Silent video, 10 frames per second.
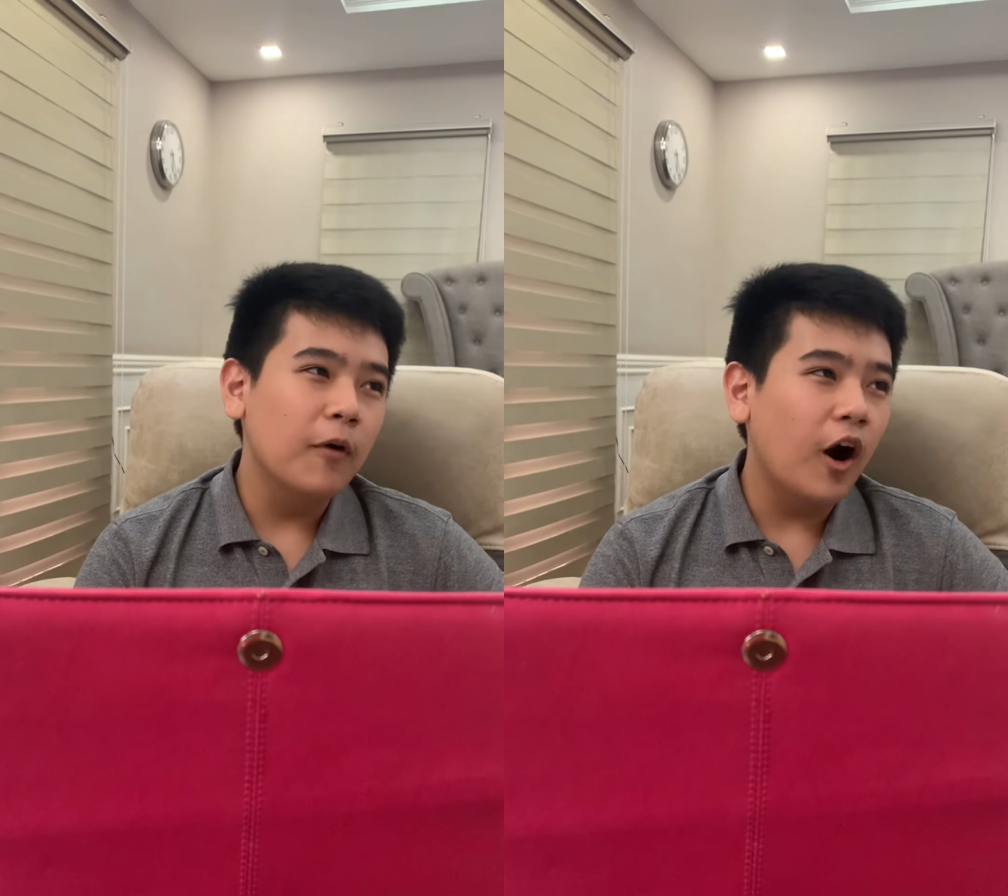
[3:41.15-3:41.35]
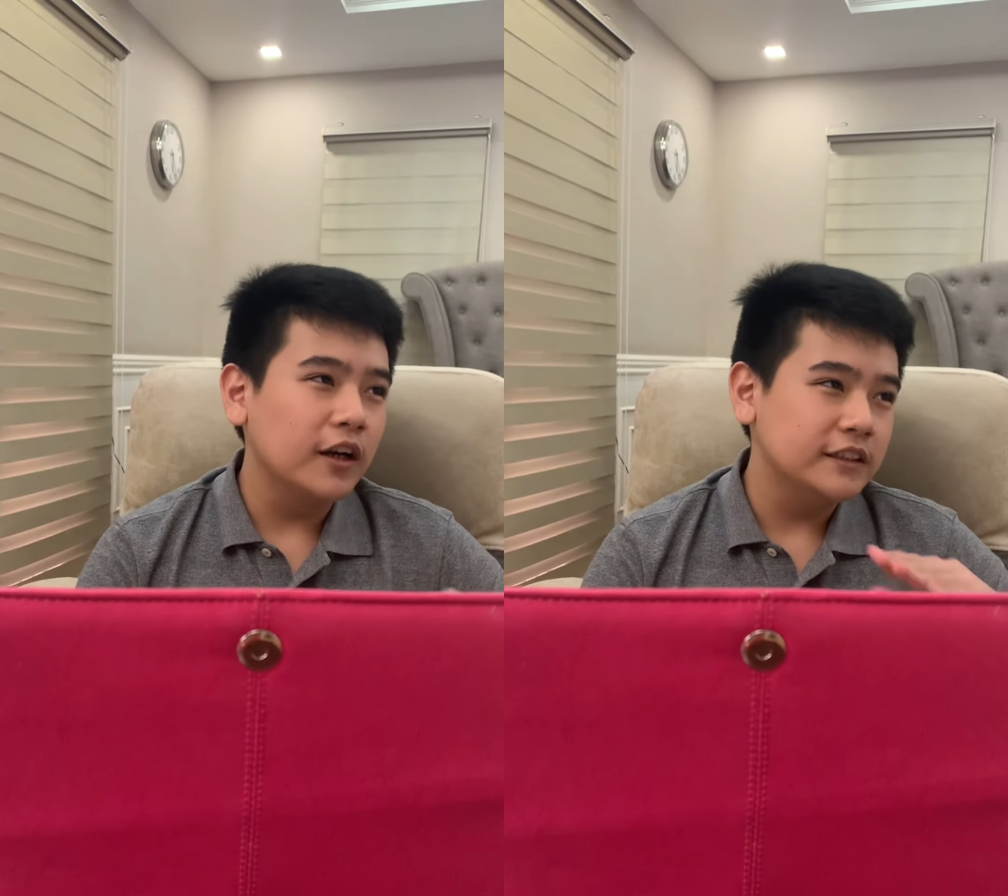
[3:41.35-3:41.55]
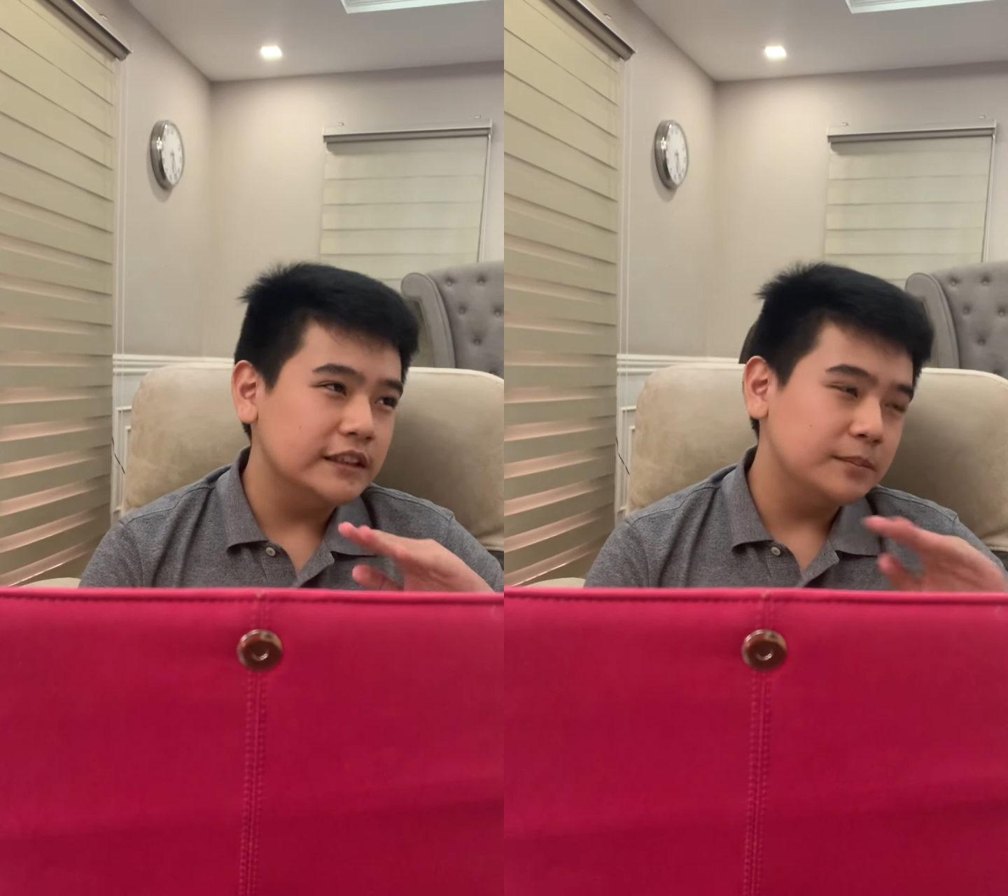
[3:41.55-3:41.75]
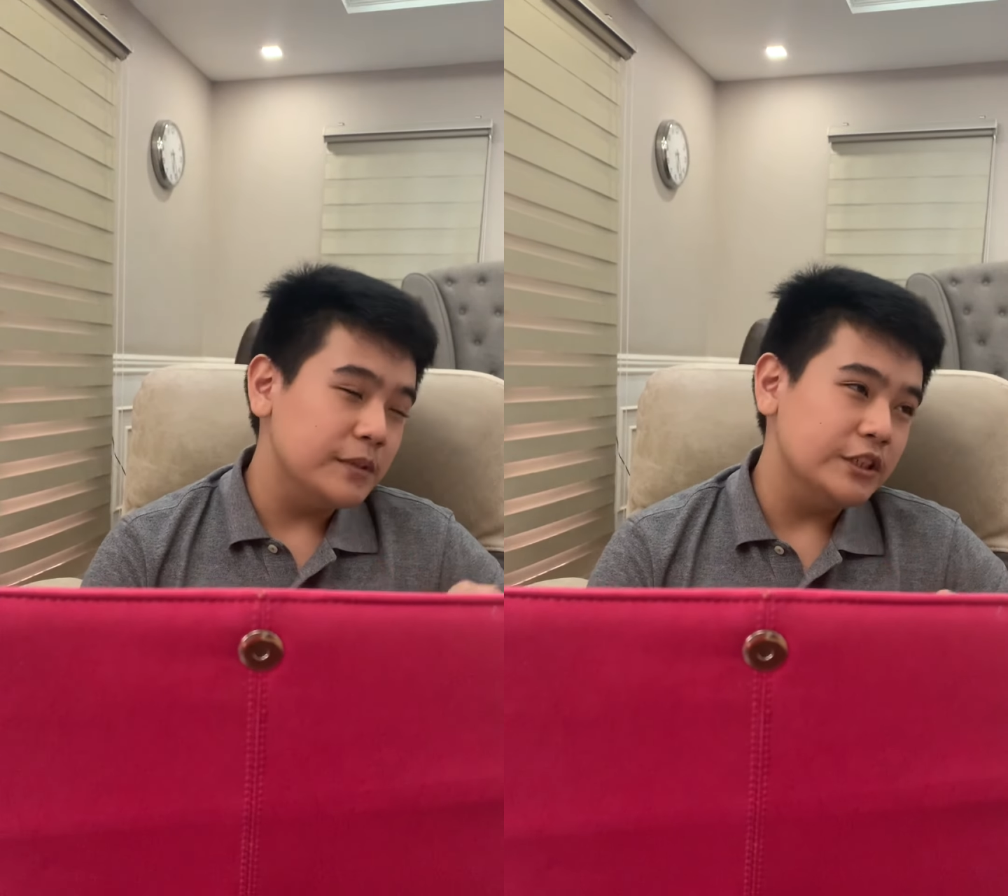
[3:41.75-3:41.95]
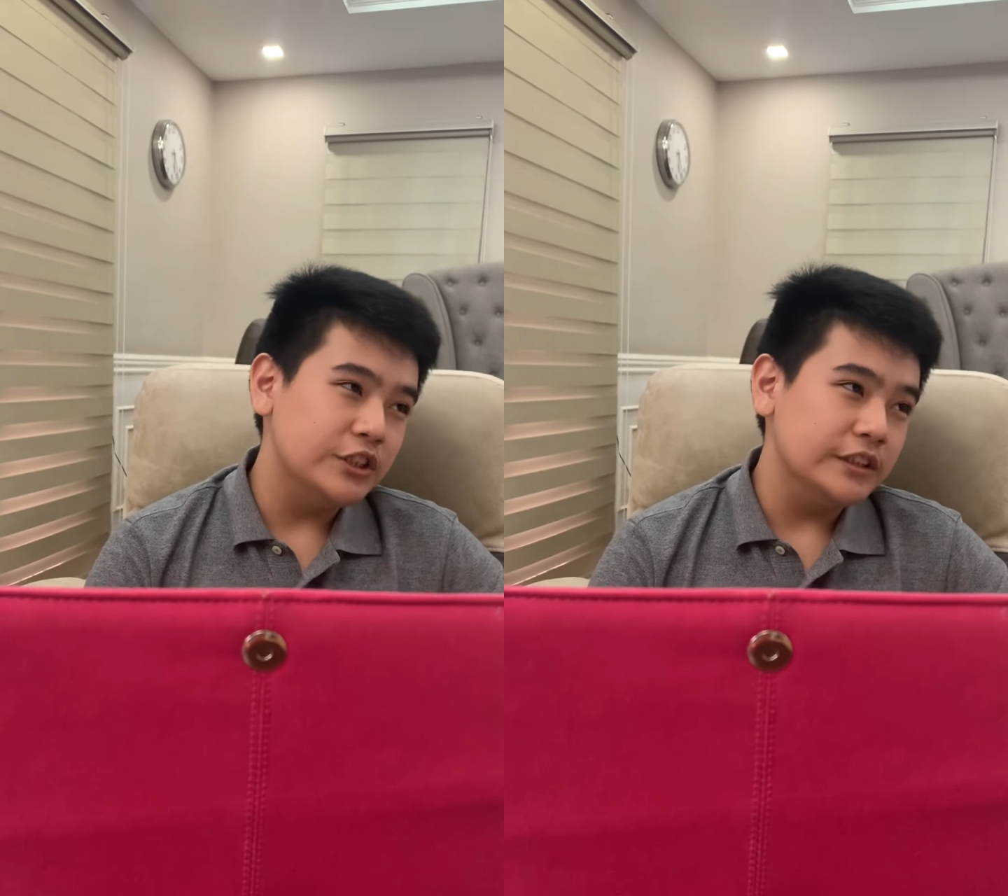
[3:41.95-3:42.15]
artsy
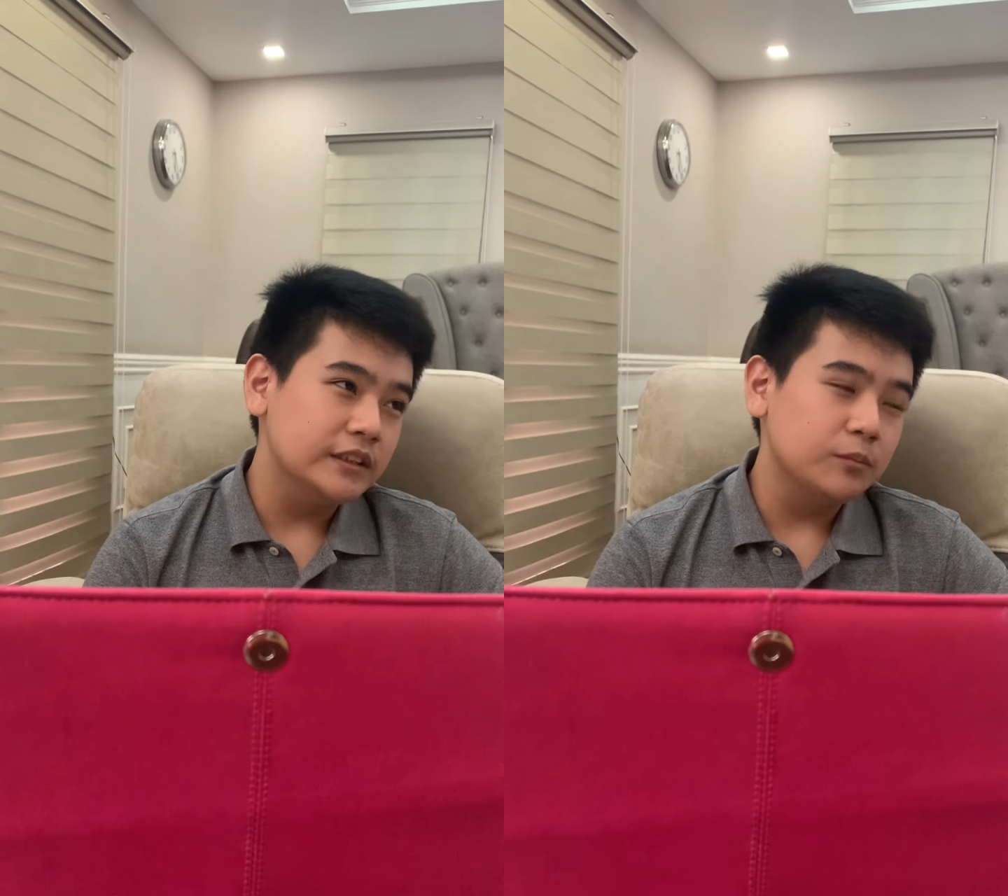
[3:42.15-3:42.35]
species.